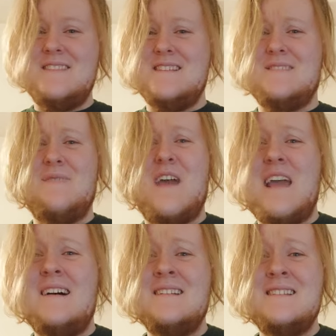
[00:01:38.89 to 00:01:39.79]
these
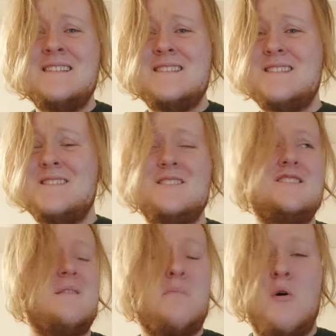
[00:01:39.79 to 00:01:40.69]
fans
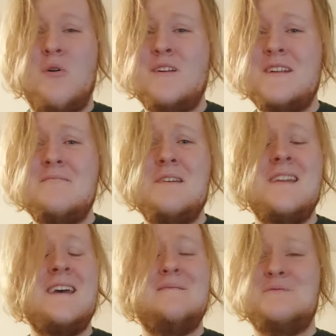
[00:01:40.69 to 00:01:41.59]
supporting
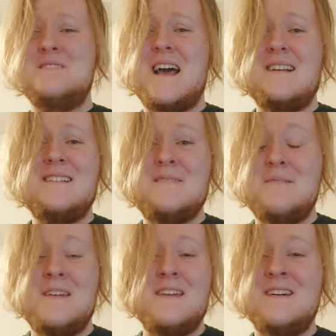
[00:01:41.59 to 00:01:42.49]
me and protecting
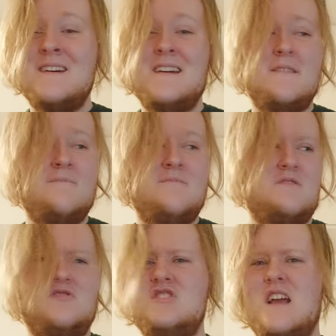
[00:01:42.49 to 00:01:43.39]
me,
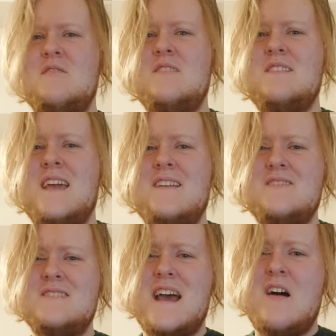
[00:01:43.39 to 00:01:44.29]
shouting the
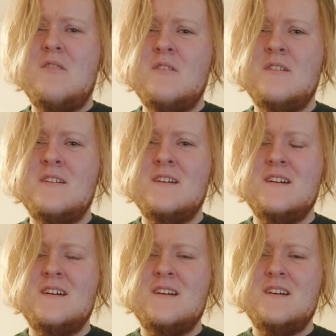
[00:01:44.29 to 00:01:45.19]
haters down.
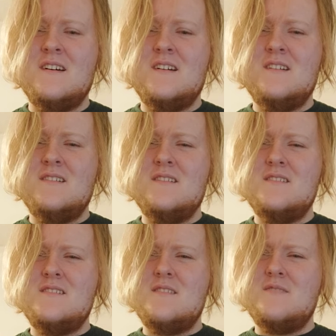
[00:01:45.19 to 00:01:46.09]

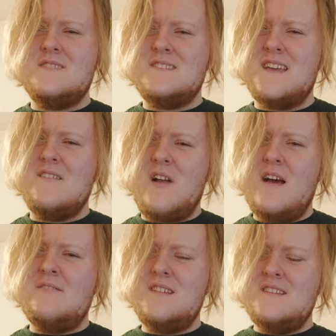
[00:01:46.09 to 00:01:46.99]
So the skin
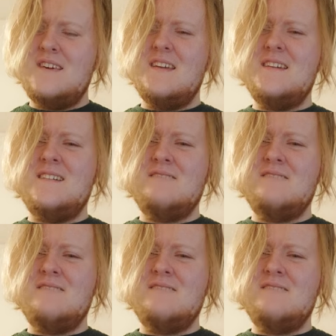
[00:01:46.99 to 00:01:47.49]
grafting thing,